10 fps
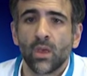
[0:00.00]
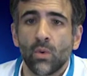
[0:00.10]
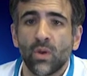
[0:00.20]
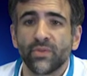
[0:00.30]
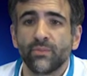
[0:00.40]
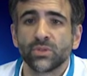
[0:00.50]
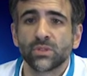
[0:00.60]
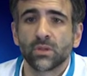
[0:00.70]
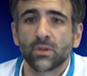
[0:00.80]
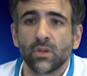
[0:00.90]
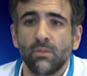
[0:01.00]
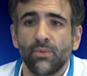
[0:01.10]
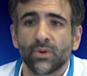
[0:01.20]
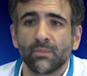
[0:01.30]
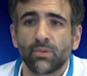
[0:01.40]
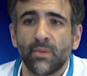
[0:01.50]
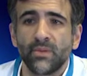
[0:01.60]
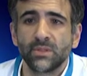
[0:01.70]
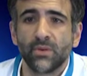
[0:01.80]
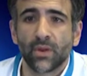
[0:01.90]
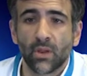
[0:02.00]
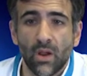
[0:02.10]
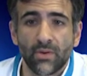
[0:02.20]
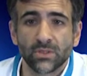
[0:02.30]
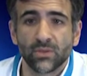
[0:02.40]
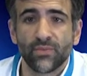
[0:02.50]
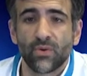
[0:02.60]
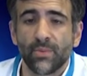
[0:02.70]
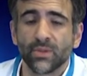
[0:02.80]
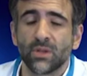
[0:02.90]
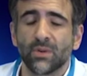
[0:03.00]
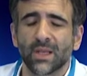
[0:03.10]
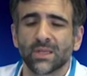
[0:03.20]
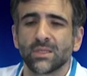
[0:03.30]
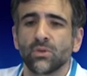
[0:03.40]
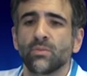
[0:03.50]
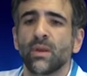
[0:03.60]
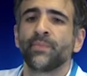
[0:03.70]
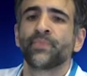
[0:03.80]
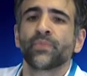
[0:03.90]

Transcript: One of the most important problems is the recurrence for hepatocellular carcinoma.